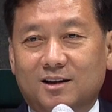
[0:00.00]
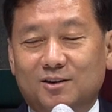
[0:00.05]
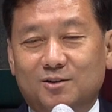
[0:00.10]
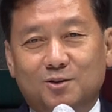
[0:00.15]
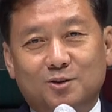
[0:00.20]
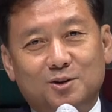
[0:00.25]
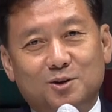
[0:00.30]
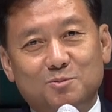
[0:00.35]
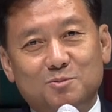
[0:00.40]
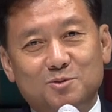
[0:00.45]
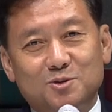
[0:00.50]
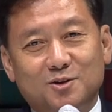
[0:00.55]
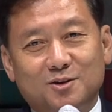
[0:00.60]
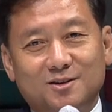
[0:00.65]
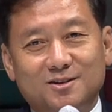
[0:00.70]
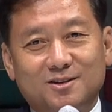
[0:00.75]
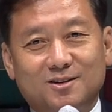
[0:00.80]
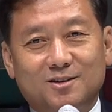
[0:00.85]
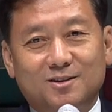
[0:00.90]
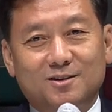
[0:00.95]
the small
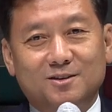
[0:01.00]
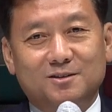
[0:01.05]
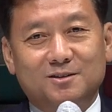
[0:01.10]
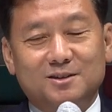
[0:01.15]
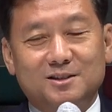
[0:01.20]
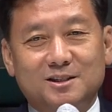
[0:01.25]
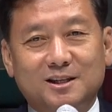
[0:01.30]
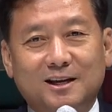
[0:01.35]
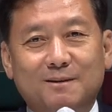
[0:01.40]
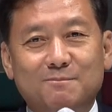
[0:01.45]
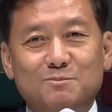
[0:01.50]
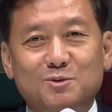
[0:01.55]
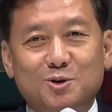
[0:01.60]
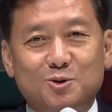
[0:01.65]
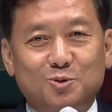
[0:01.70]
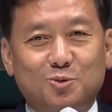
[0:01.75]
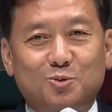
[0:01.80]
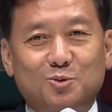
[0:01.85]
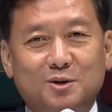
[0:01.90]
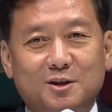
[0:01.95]
cities,
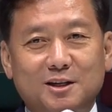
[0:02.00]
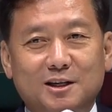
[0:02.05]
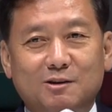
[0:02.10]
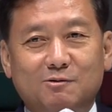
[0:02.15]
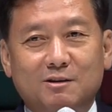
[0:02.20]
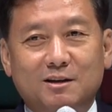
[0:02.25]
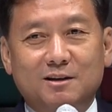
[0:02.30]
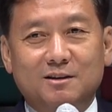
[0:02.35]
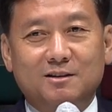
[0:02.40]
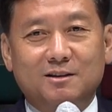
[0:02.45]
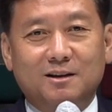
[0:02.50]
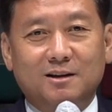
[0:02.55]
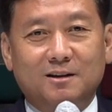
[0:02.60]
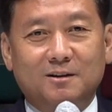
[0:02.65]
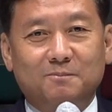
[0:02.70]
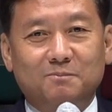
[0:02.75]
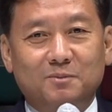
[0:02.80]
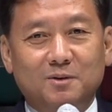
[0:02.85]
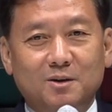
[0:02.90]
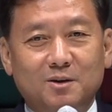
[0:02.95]
in the
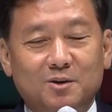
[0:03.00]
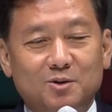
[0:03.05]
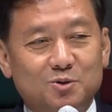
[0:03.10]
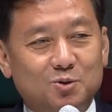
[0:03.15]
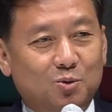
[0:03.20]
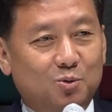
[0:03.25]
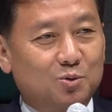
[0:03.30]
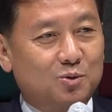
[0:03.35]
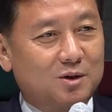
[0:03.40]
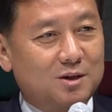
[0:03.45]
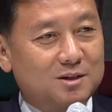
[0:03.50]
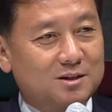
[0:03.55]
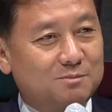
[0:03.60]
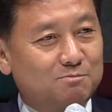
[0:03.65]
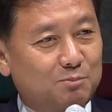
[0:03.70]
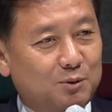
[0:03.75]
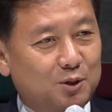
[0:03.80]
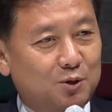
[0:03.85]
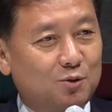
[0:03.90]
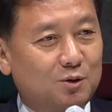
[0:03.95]
future, I believe
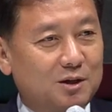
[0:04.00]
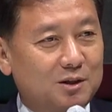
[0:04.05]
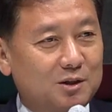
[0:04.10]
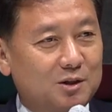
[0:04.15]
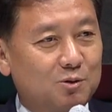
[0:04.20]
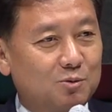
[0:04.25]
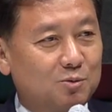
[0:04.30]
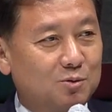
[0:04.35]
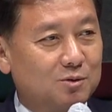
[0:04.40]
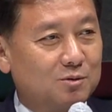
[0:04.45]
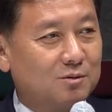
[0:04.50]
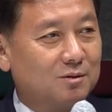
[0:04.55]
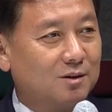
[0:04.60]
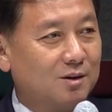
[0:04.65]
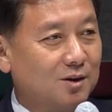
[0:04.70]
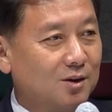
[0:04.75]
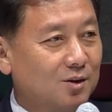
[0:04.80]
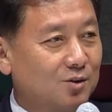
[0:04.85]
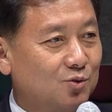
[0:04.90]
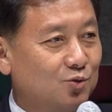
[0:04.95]
through the
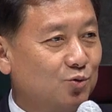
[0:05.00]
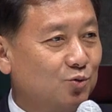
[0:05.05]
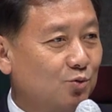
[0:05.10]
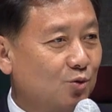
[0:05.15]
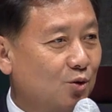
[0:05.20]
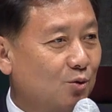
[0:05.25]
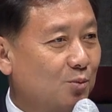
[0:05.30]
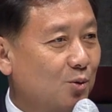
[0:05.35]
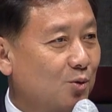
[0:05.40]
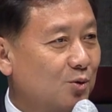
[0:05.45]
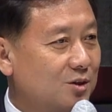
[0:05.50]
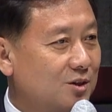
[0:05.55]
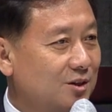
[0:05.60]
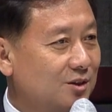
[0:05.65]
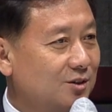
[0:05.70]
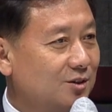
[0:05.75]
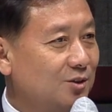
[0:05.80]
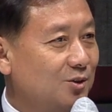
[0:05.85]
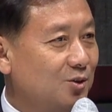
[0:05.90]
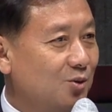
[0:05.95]
participatory
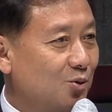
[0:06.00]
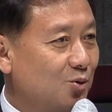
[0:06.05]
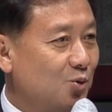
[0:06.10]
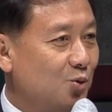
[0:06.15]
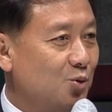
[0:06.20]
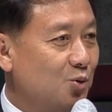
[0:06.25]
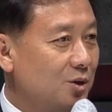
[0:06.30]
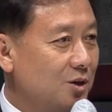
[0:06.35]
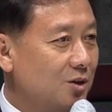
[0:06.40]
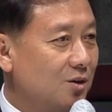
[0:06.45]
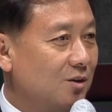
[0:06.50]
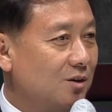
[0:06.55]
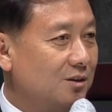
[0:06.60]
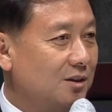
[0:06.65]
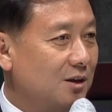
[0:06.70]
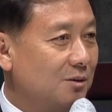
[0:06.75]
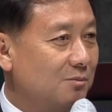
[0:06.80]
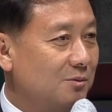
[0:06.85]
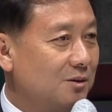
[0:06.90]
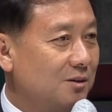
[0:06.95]
income
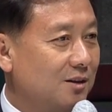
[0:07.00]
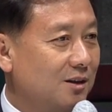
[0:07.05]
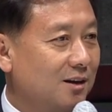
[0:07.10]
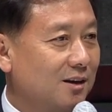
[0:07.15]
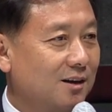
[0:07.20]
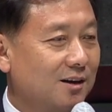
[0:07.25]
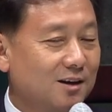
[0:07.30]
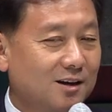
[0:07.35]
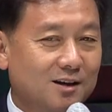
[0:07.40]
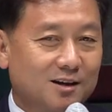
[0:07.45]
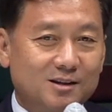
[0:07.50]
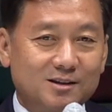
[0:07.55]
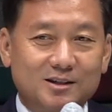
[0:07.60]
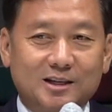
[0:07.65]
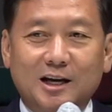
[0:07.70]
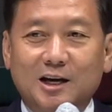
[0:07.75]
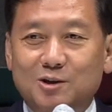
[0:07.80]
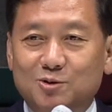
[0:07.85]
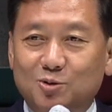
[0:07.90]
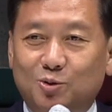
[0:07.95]
that we
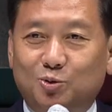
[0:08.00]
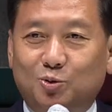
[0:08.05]
can